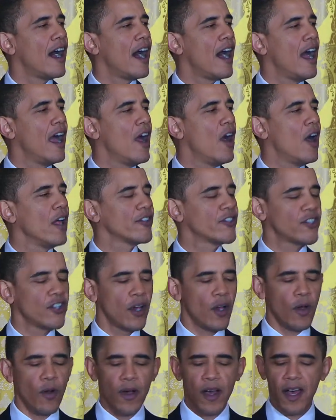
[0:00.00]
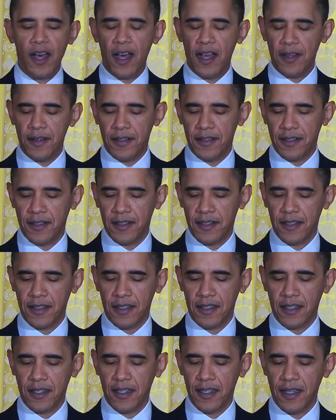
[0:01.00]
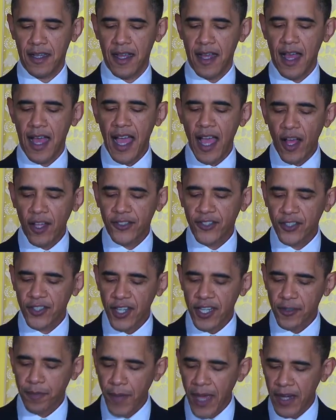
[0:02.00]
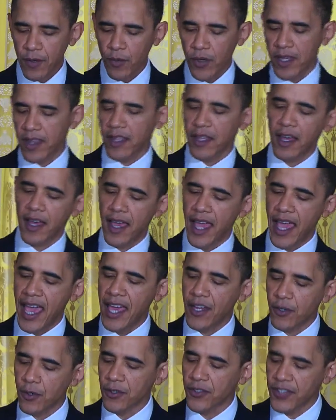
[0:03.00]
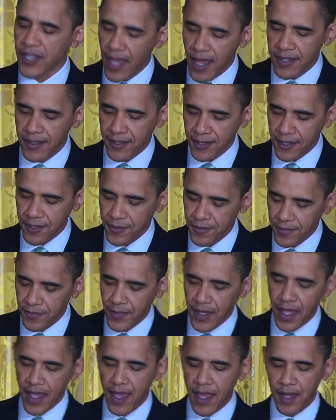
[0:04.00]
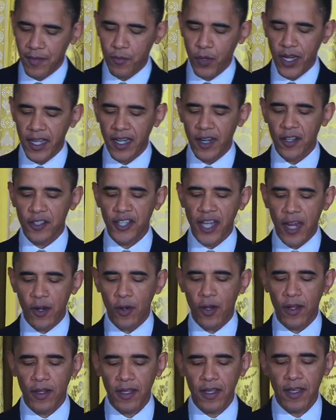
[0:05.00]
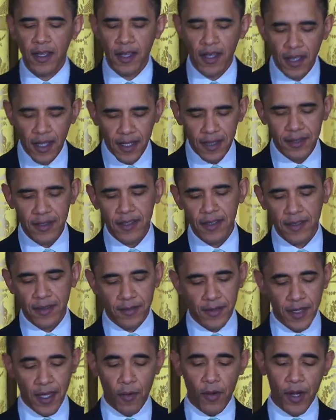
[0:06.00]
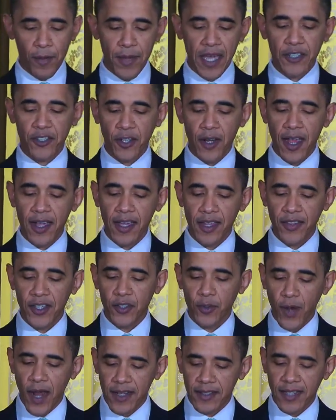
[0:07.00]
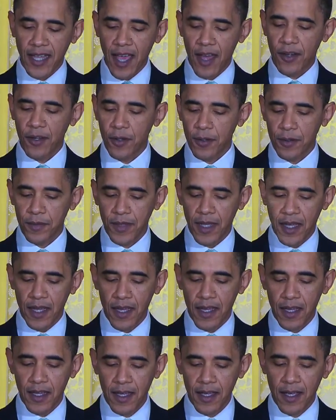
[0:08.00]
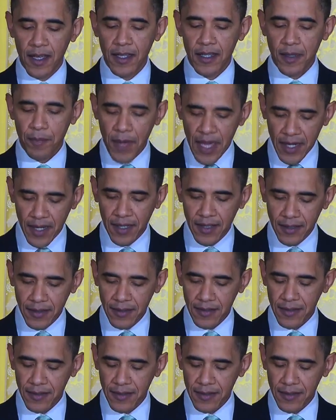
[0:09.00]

I also, uh, I also just met with uh, Andrew Sens and Brigadier General, uh, I want to make sure I get this right, Tauno uh,